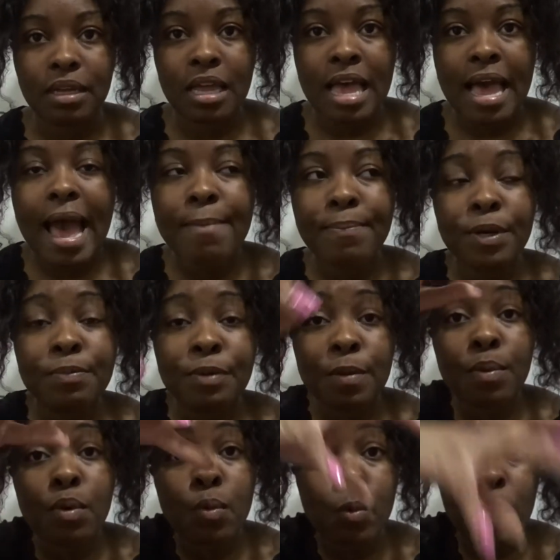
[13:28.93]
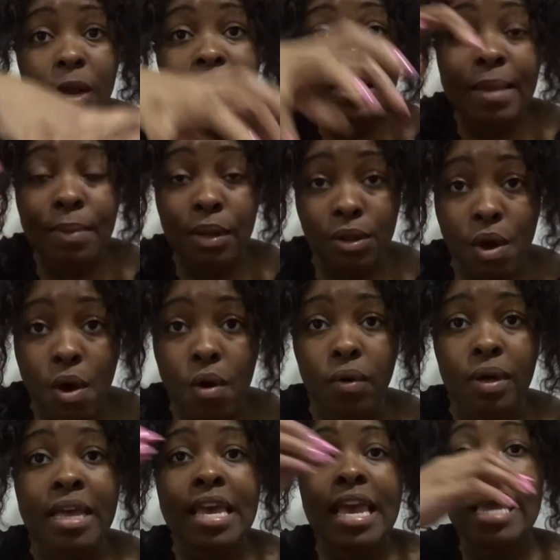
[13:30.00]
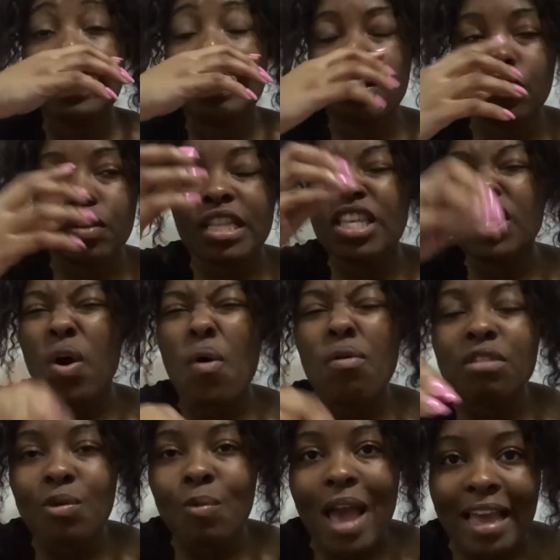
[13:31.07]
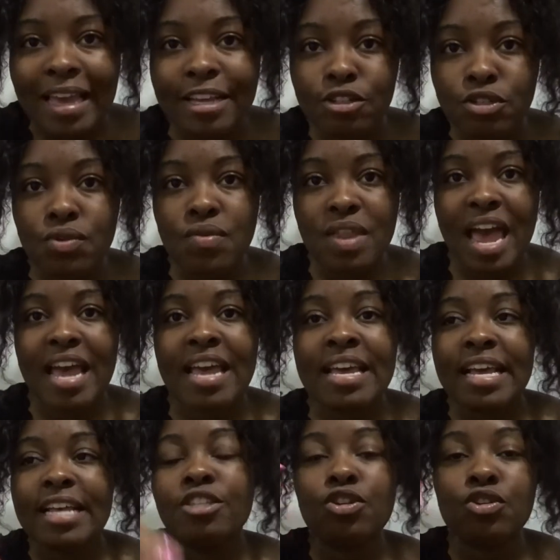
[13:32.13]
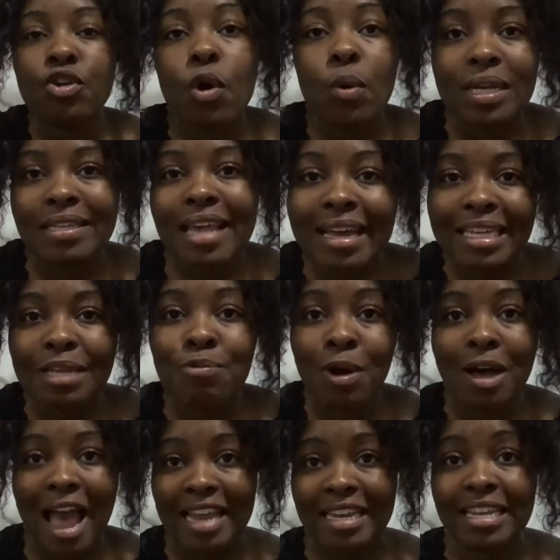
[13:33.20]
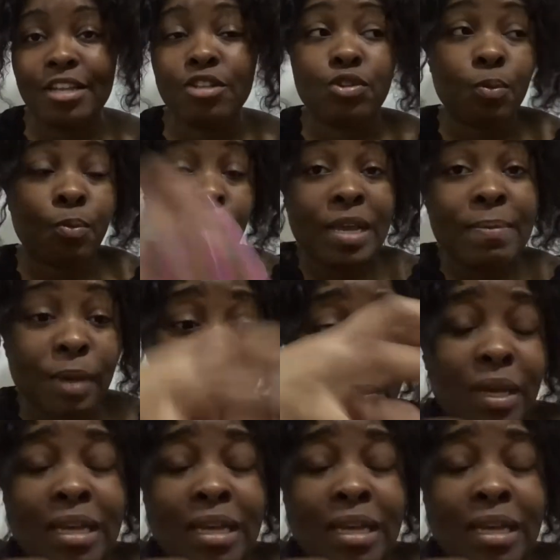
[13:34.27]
I put people where they belong. And literally the only way I can do that is to know exactly what I need. So we, people can